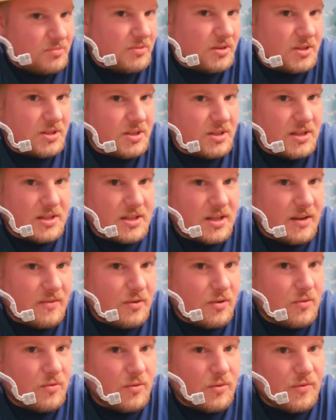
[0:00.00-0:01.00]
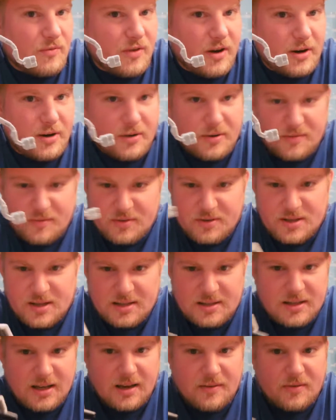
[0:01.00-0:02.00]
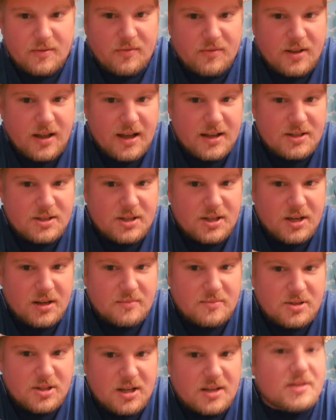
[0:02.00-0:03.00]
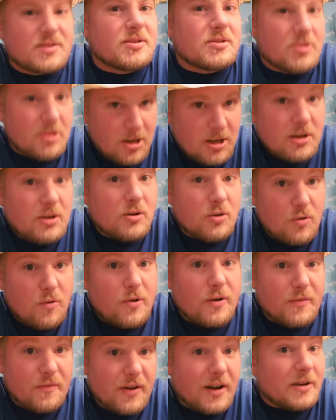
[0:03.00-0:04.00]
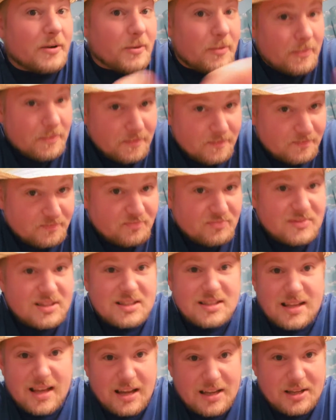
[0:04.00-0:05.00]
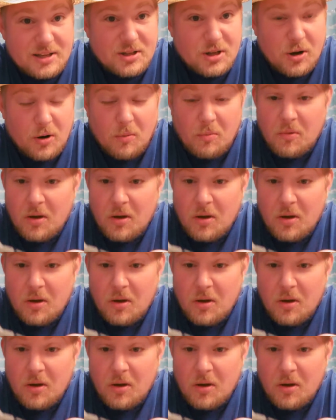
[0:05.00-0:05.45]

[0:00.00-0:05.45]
which means it doesn't have a core fighter. If it doesn't have a flat GM chest, core fighter. That's how you know.